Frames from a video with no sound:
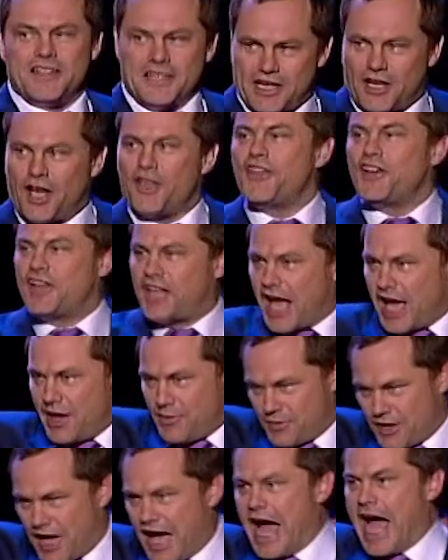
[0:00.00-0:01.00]
They got the
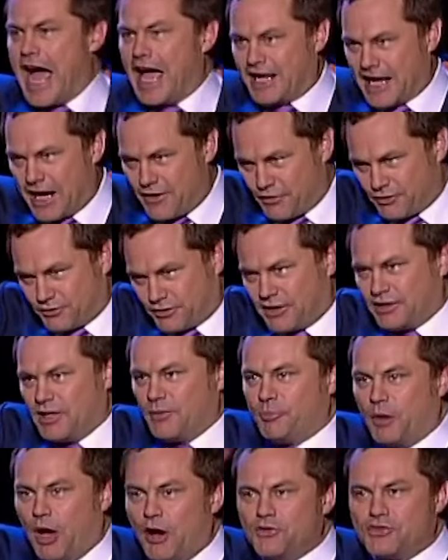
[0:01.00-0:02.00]
guy with the hat and
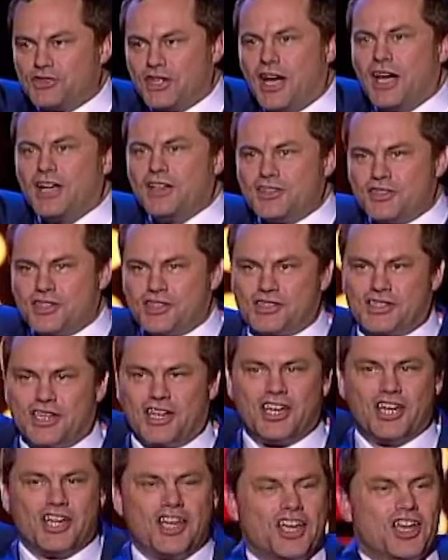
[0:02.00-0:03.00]
everything, the boater. He's just
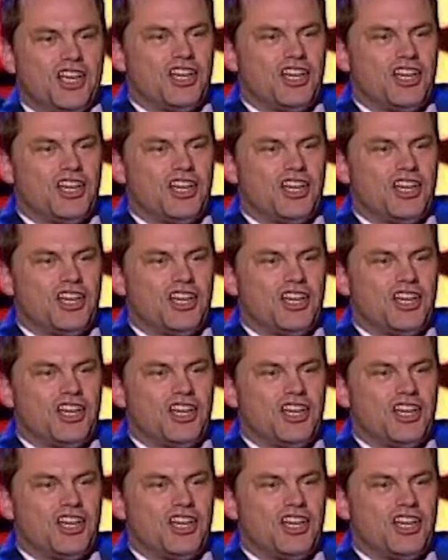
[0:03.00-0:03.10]
going.